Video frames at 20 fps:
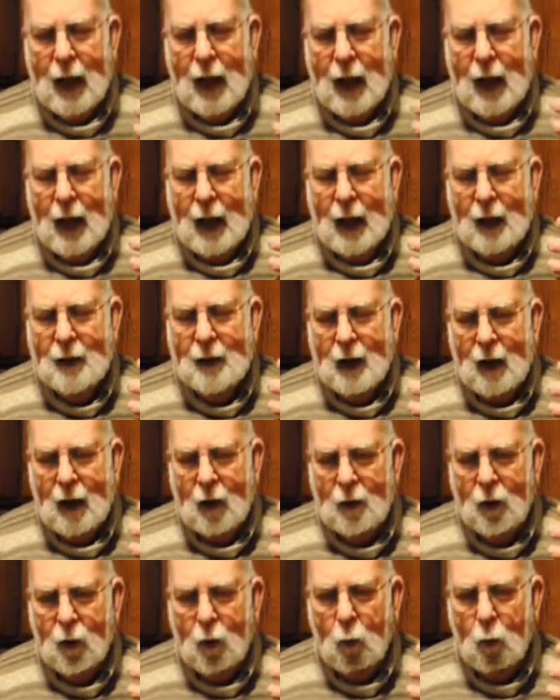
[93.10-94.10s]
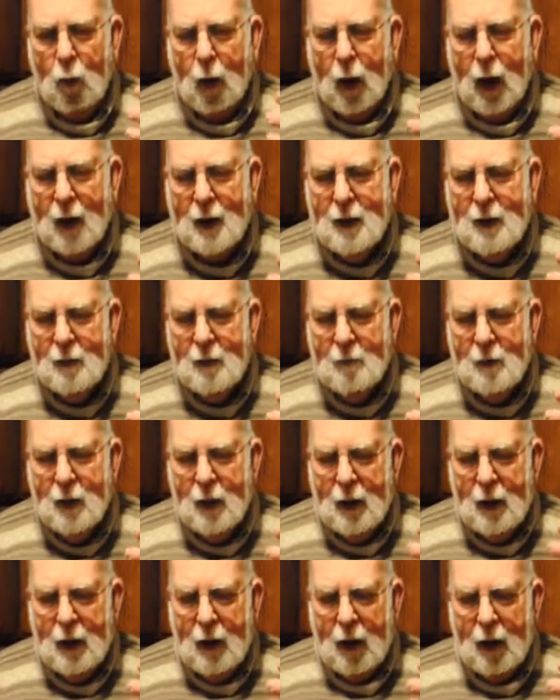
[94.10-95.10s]
and they'll walk
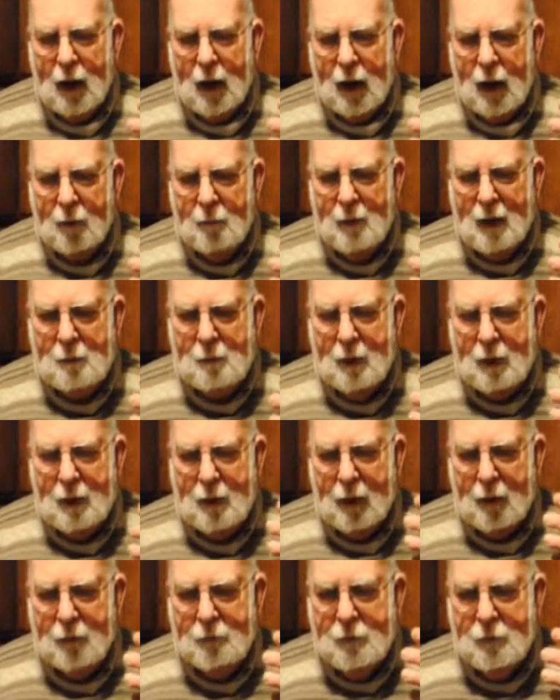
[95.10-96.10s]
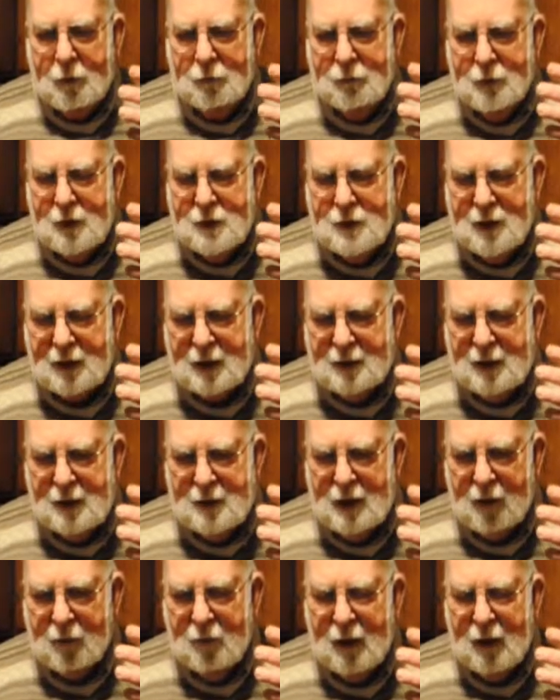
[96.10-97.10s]
maybe 50, 60,
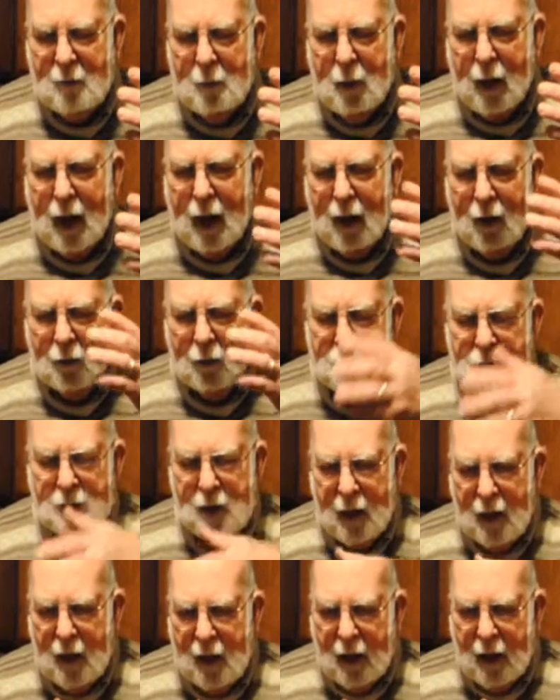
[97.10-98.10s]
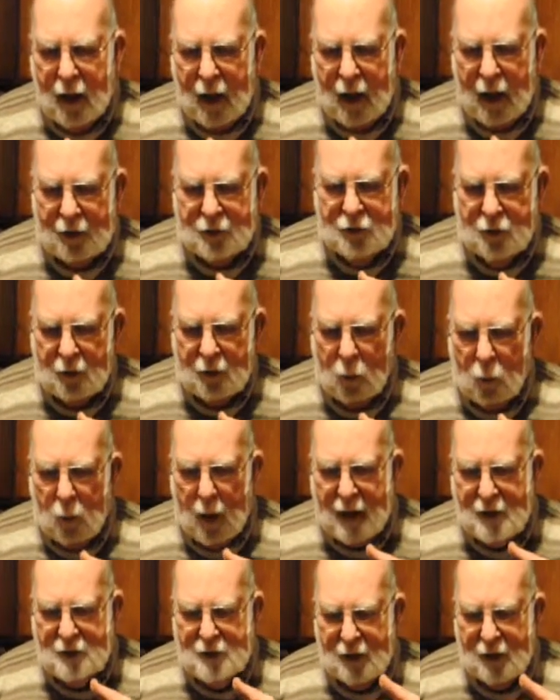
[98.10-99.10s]
70 miles to the
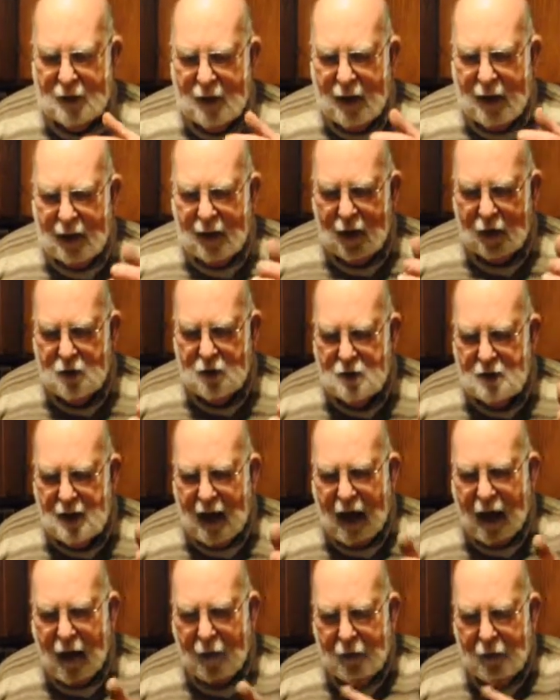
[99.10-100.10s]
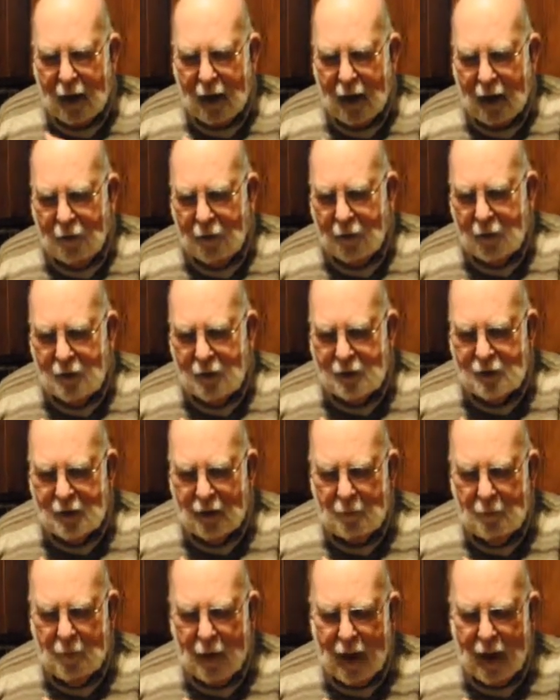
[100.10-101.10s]
west, and then they go south 100 and
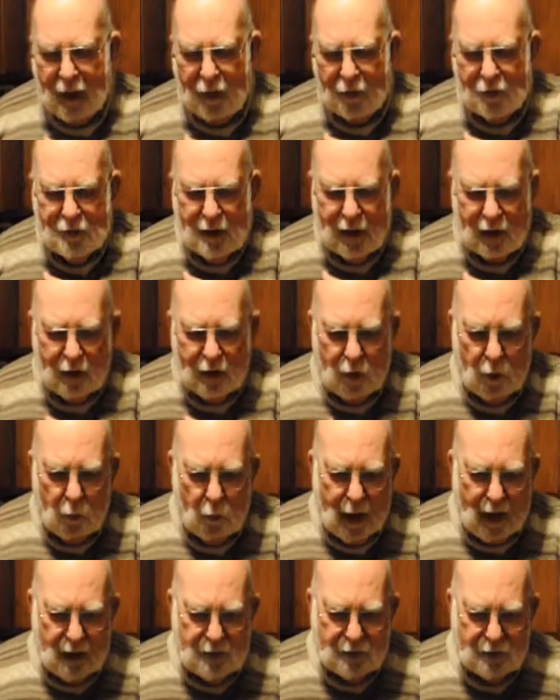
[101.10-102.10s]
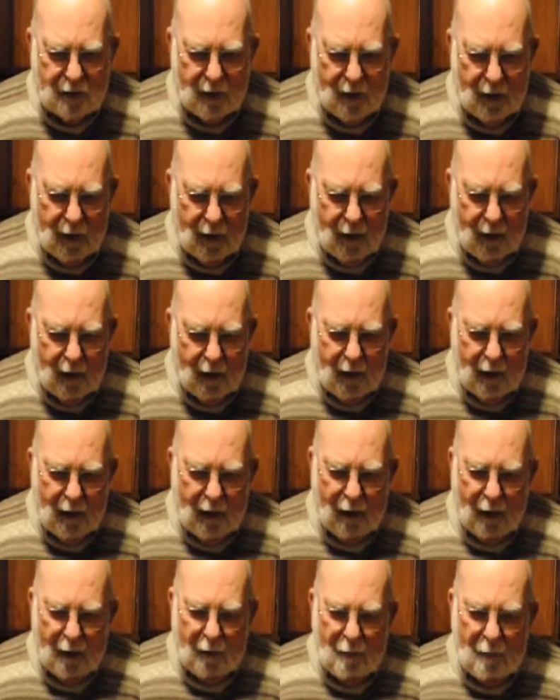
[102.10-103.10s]
some miles, and they go west
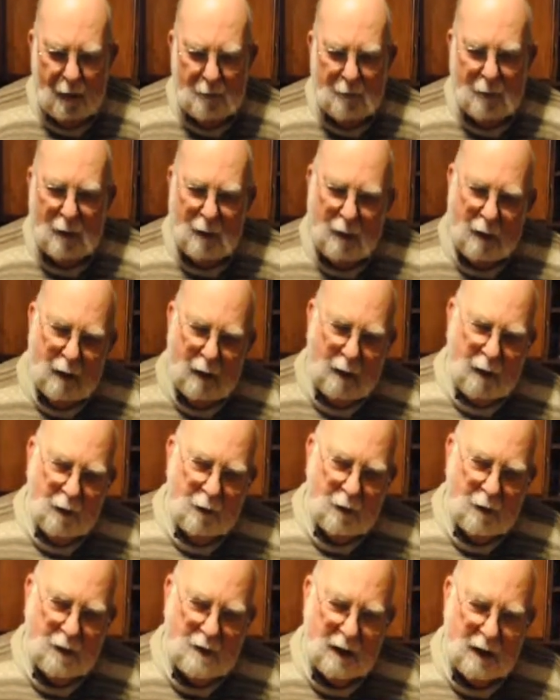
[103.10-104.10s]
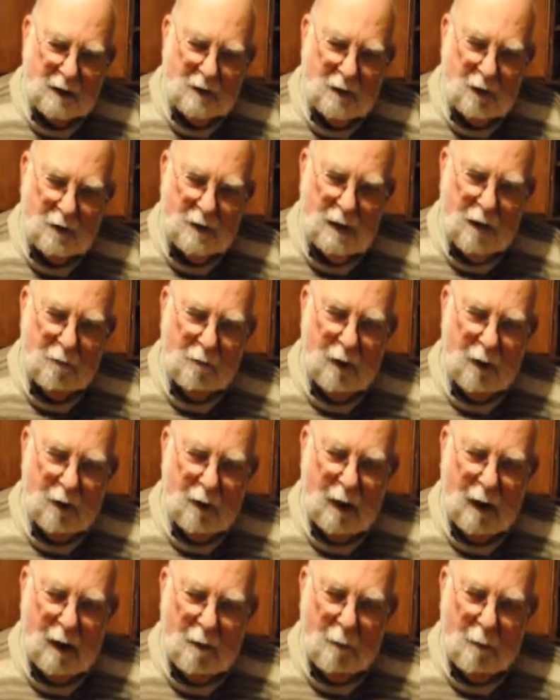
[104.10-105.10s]
maybe another 60 or 70
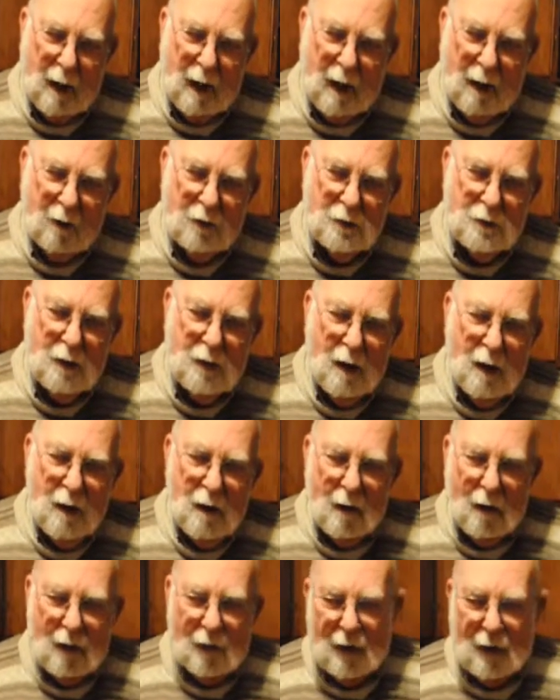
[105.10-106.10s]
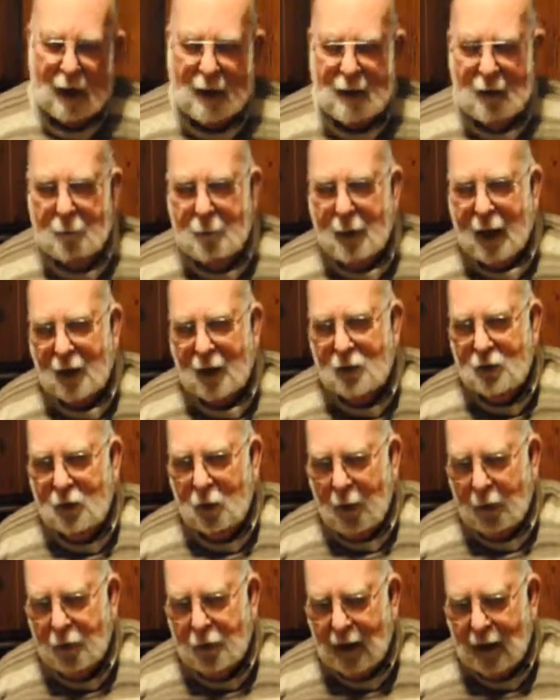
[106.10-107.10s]
or 80 miles, and they come back
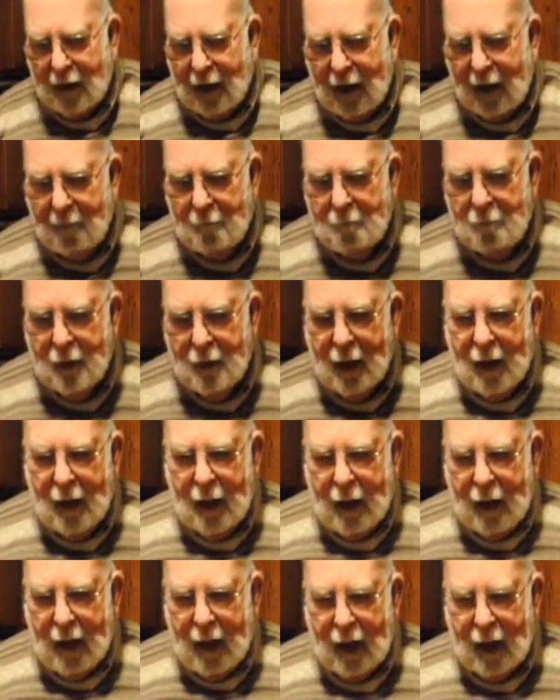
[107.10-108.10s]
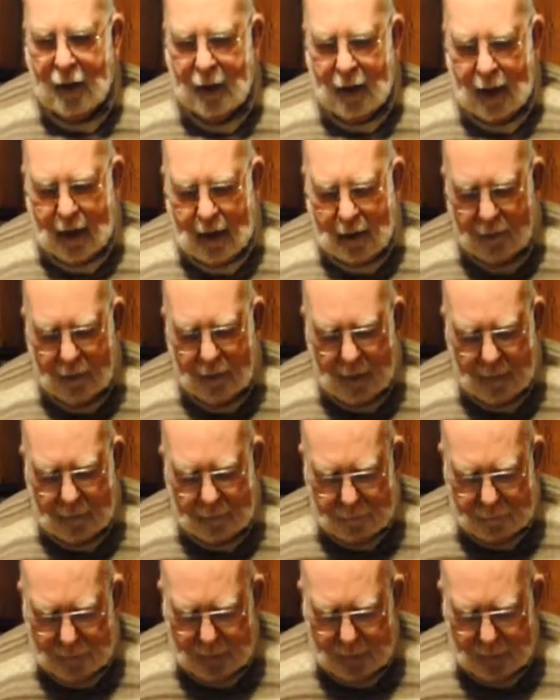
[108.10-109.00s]
north again. And they have a